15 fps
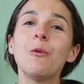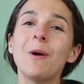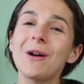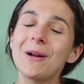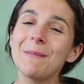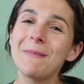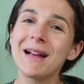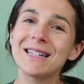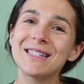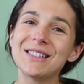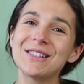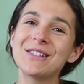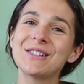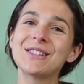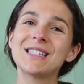Welcome back to
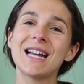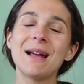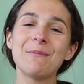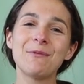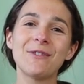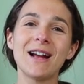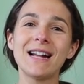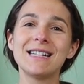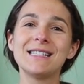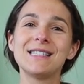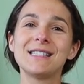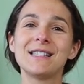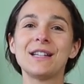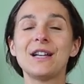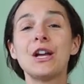circle time,
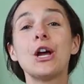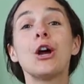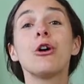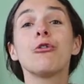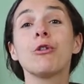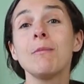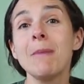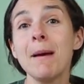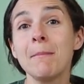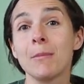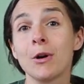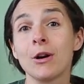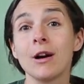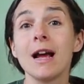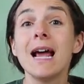friends.
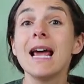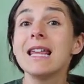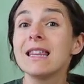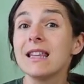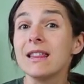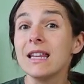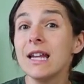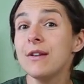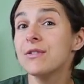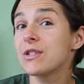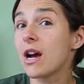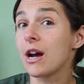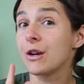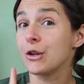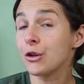Remember, the leaves
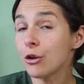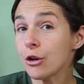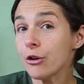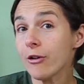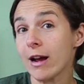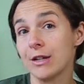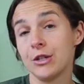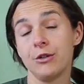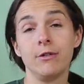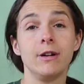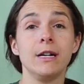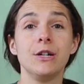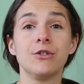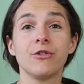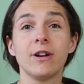on your
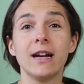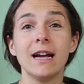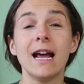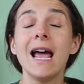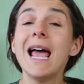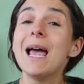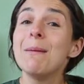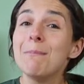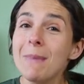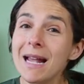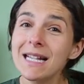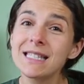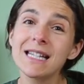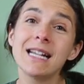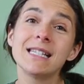gratitude tree
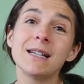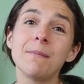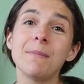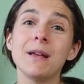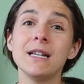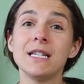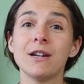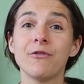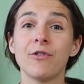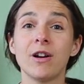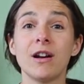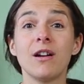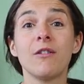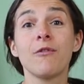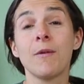may say something
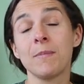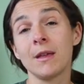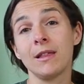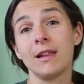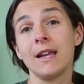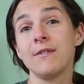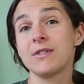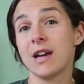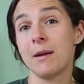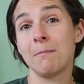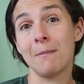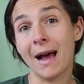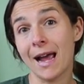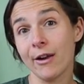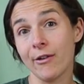different from the leaves
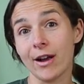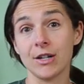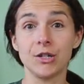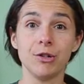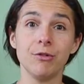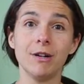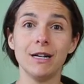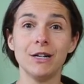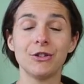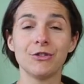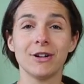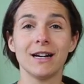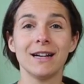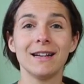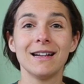on my gratitude
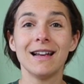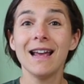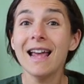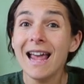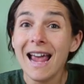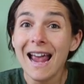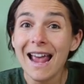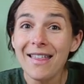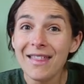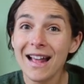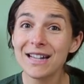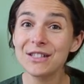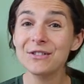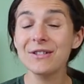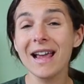tree. And
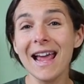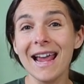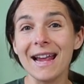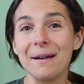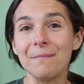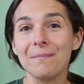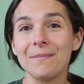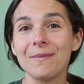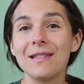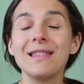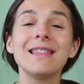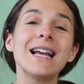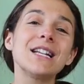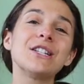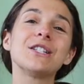that's okay.
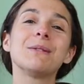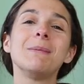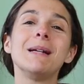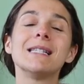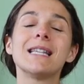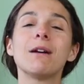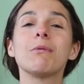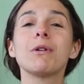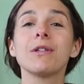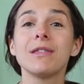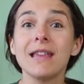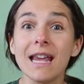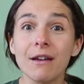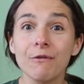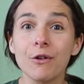That just means that we're
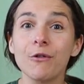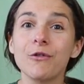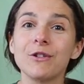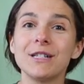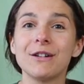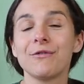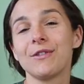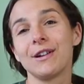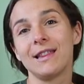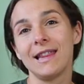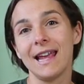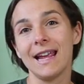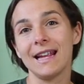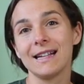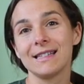thankful for different
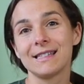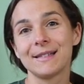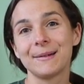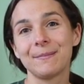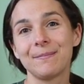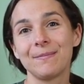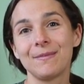things.